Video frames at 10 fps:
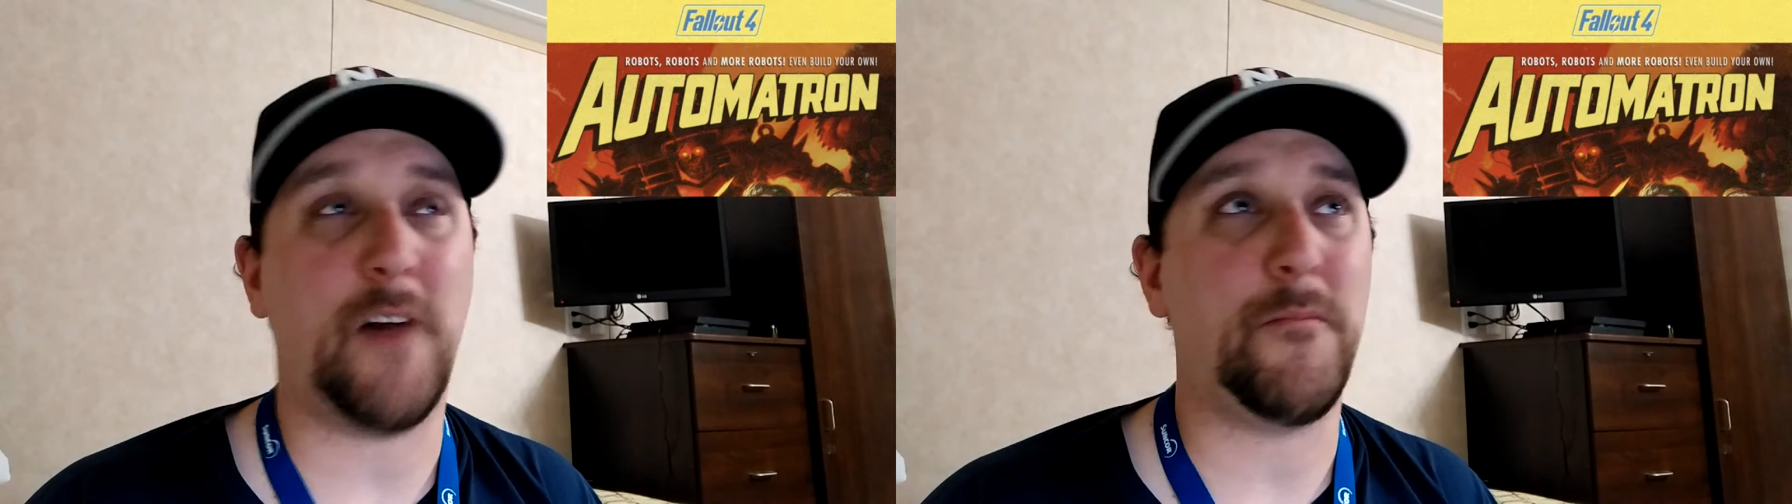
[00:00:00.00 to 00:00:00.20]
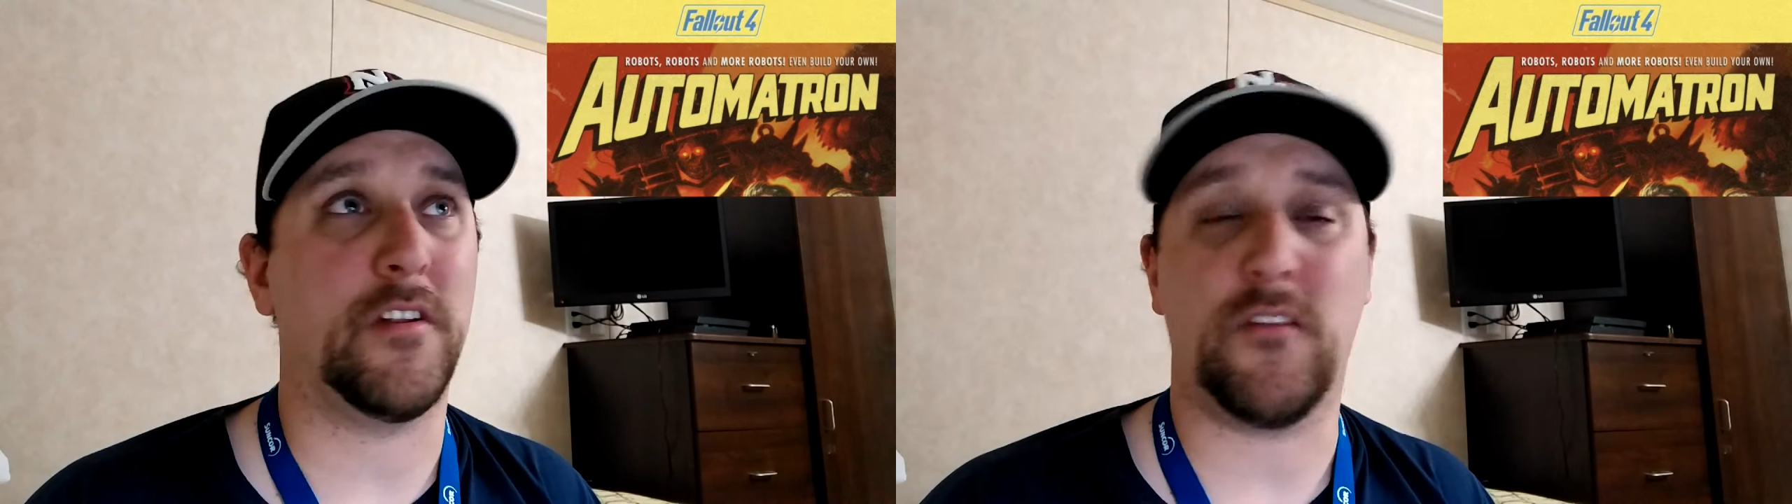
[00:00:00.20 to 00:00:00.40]

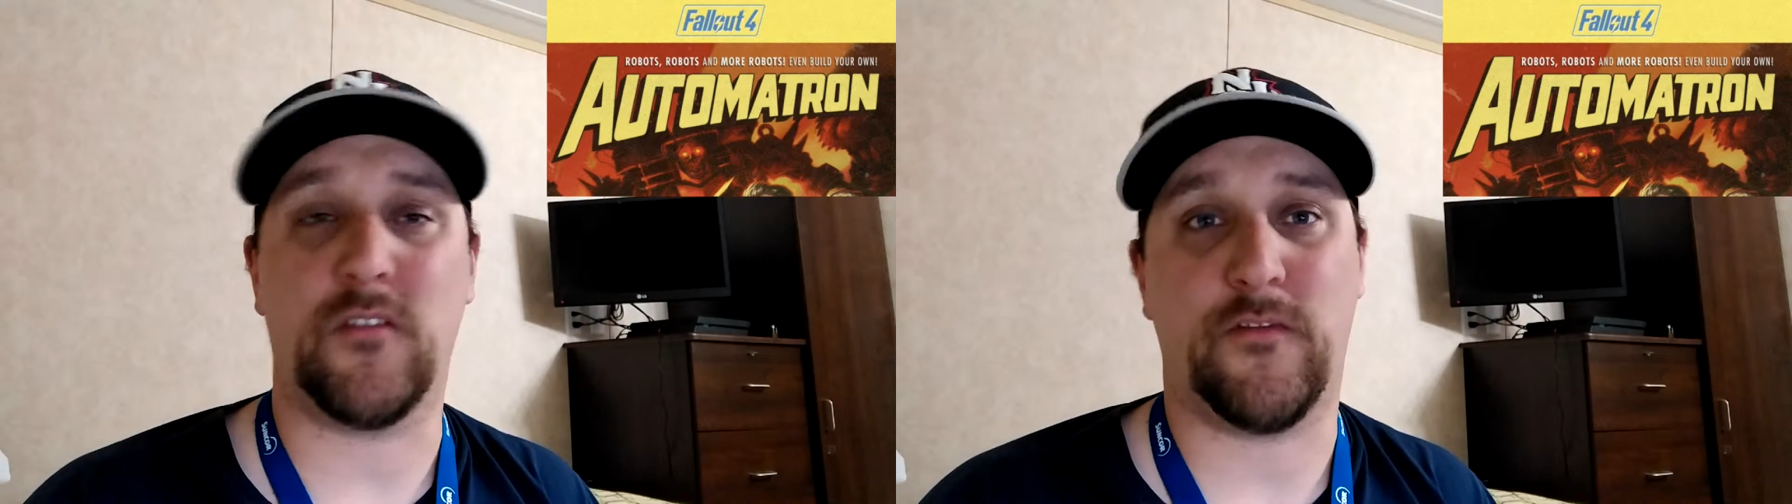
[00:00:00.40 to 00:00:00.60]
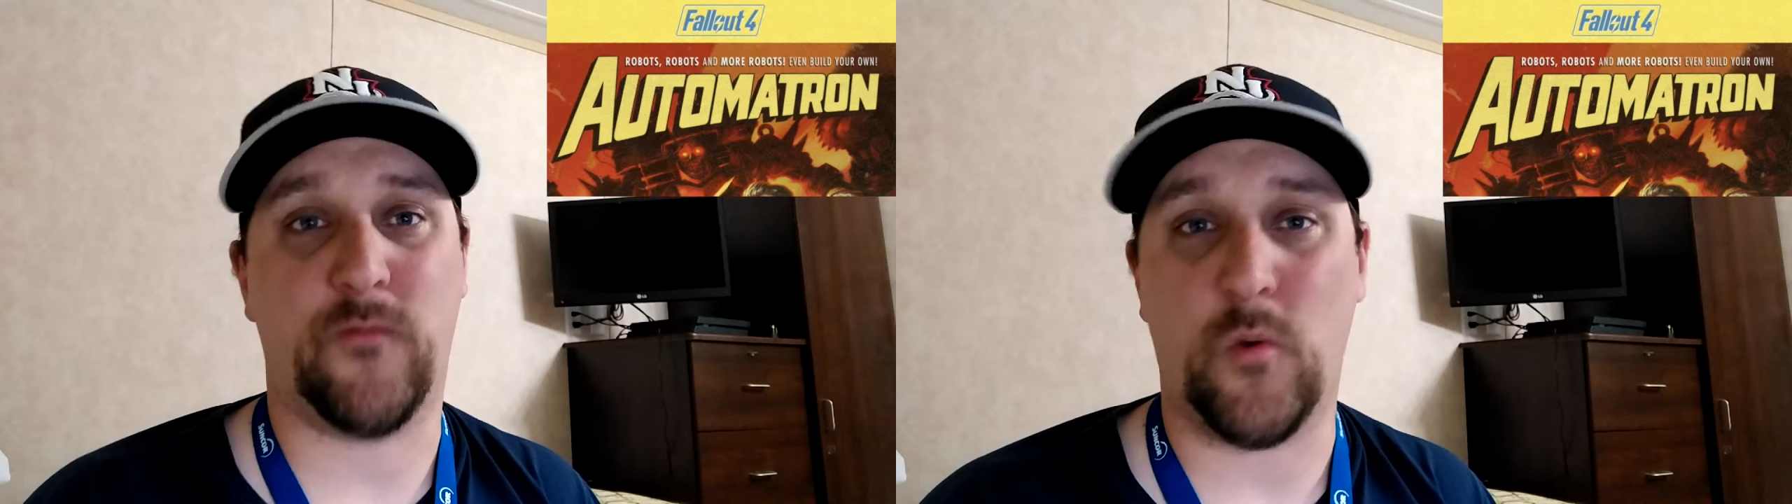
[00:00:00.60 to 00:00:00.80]
I'm a
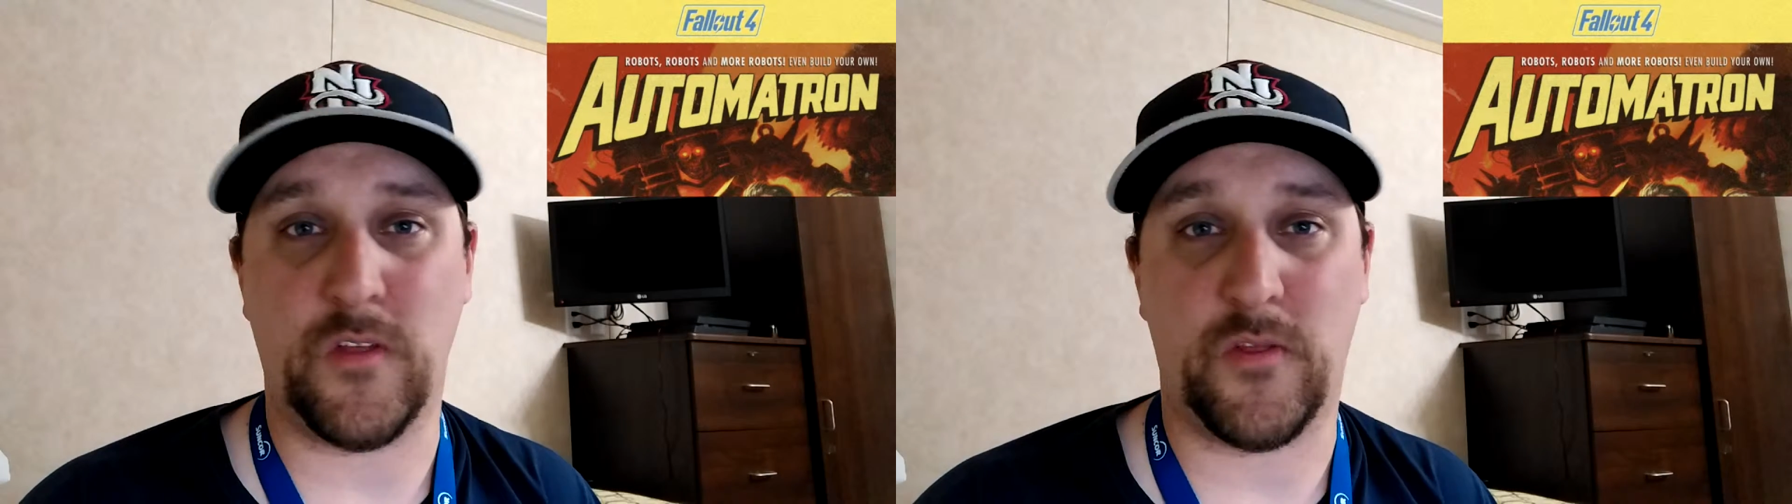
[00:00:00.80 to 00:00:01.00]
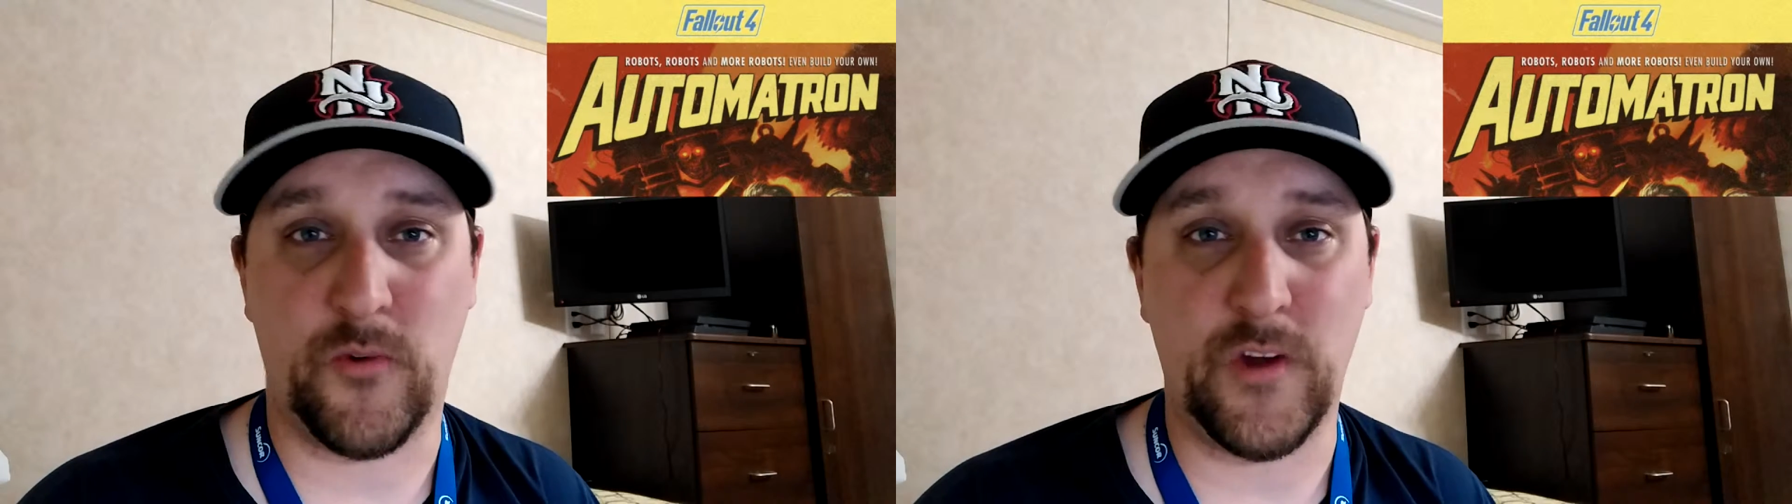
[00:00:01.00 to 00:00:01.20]
level
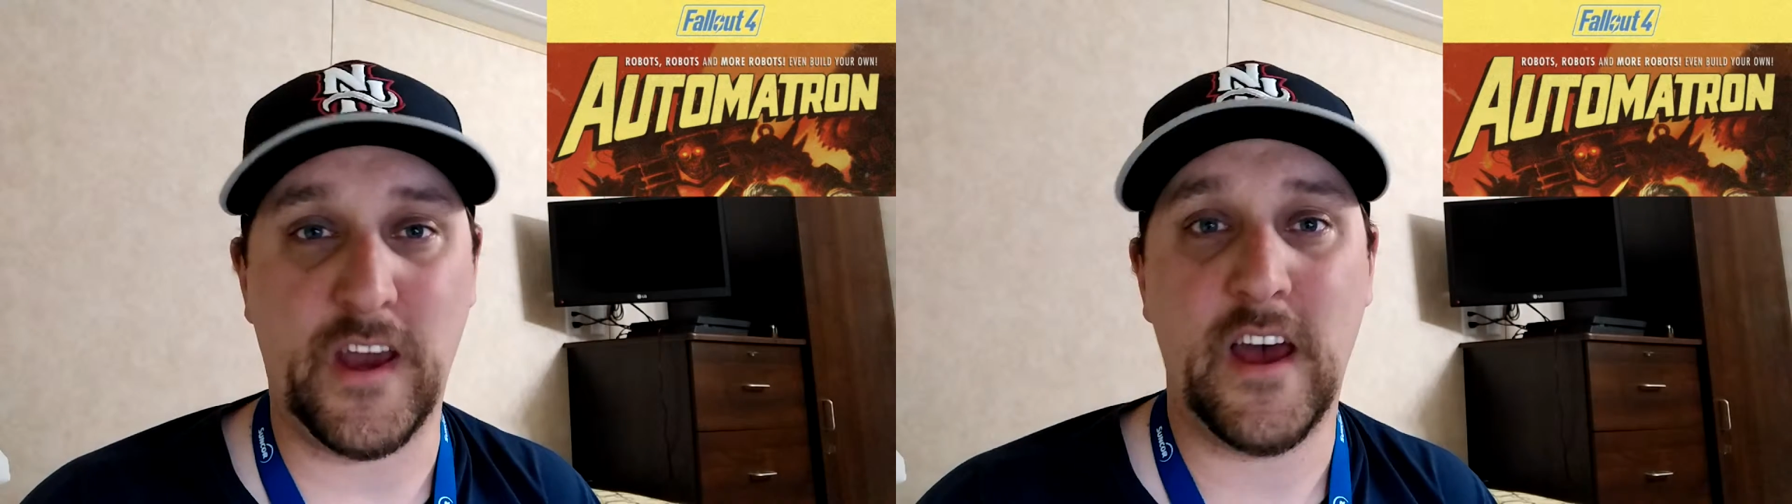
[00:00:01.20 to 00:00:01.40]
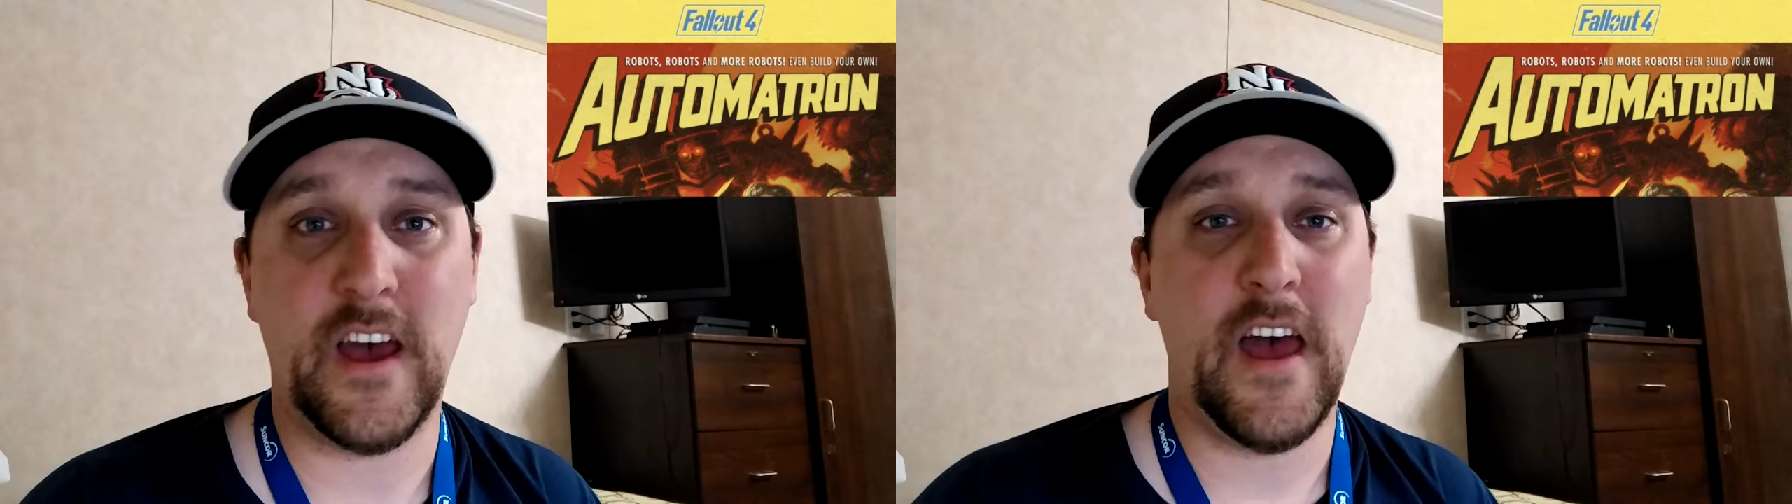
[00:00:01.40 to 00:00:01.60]

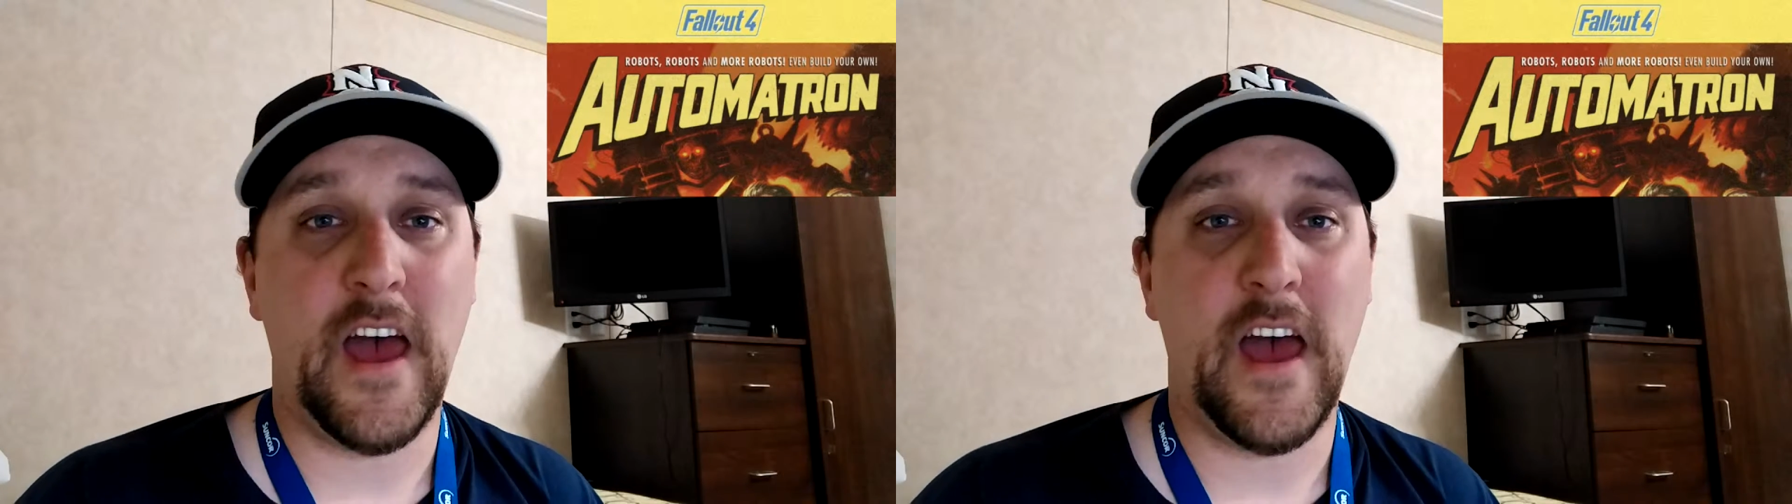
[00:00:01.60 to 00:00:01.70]
43,